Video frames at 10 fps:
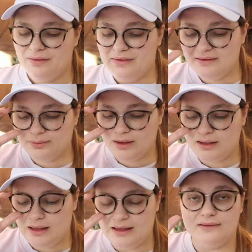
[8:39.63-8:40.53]
This
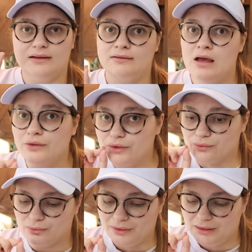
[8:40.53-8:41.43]
one is another
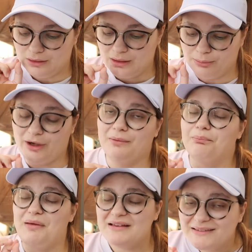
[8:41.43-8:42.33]
really good
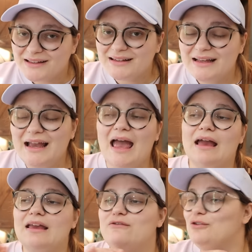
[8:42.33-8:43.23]
brand. Basically,
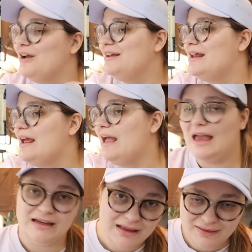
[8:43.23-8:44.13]
if you find
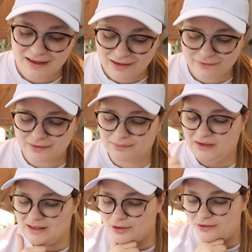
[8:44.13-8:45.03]
anything from
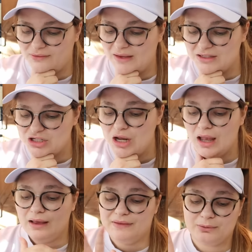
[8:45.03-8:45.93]
Taylor Stitch,
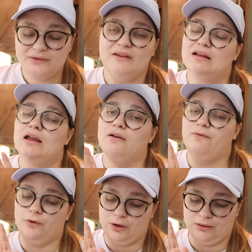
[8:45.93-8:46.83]
they were selling
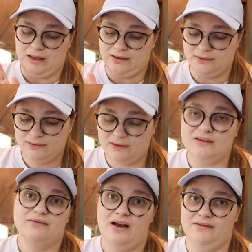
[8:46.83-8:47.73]
for like
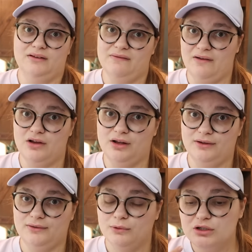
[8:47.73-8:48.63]
$65,
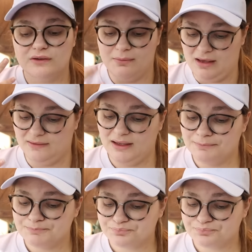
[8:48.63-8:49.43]
$75, which is amazing.